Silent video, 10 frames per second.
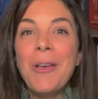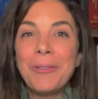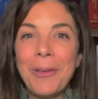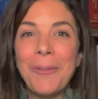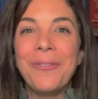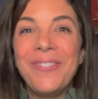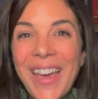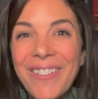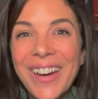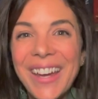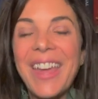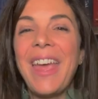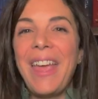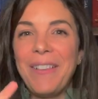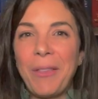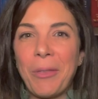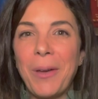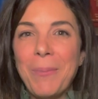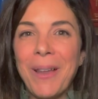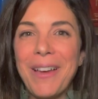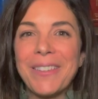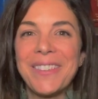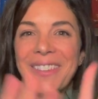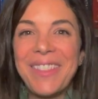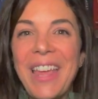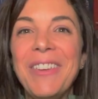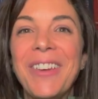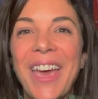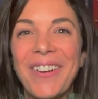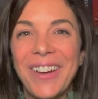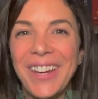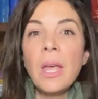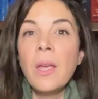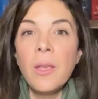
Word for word: So ferric is 3+. Thank you, Carrie.